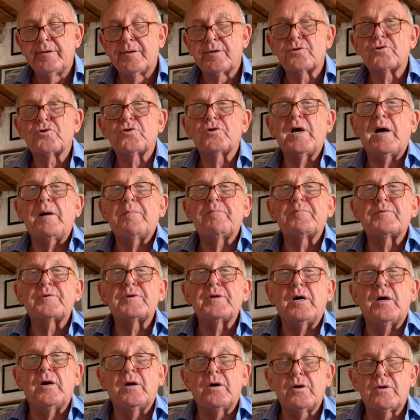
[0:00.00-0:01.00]
trapped
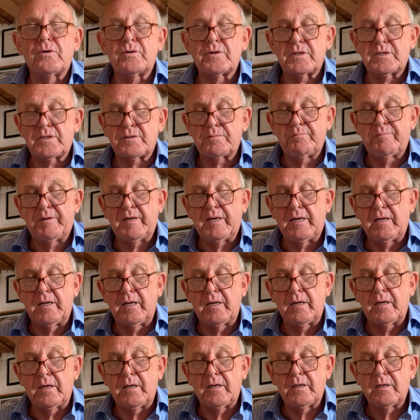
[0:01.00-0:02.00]
a horse
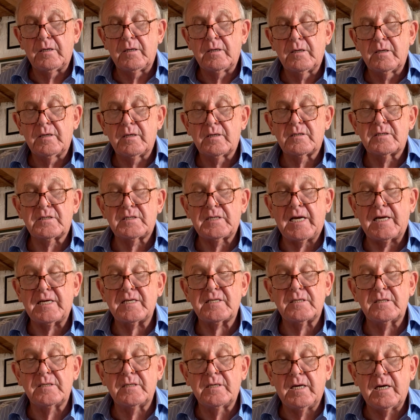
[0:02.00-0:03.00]
bell,
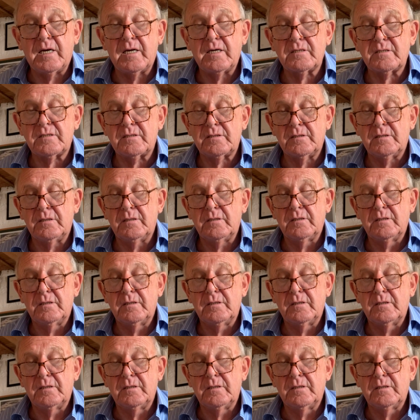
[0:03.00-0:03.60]
Sachsenhausen.